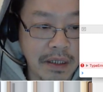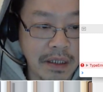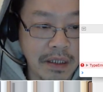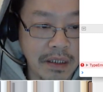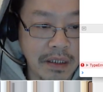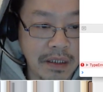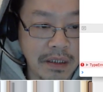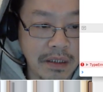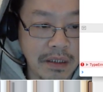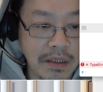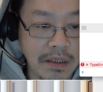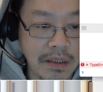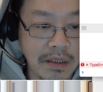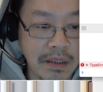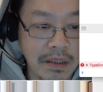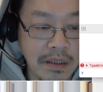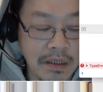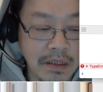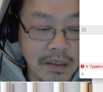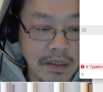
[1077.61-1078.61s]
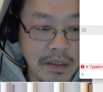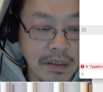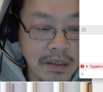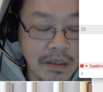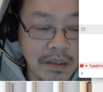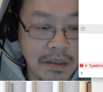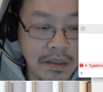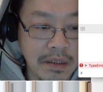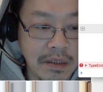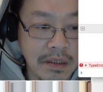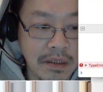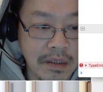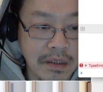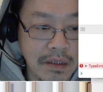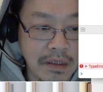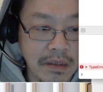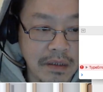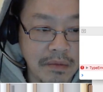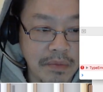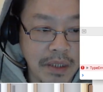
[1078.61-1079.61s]
ID
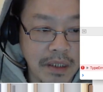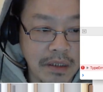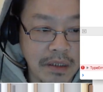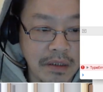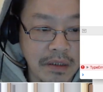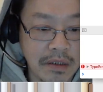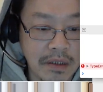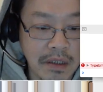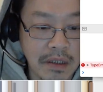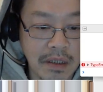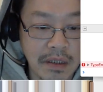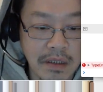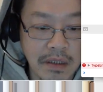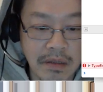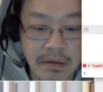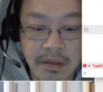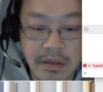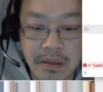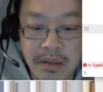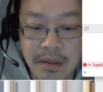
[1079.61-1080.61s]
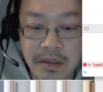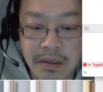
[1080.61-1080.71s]
append child.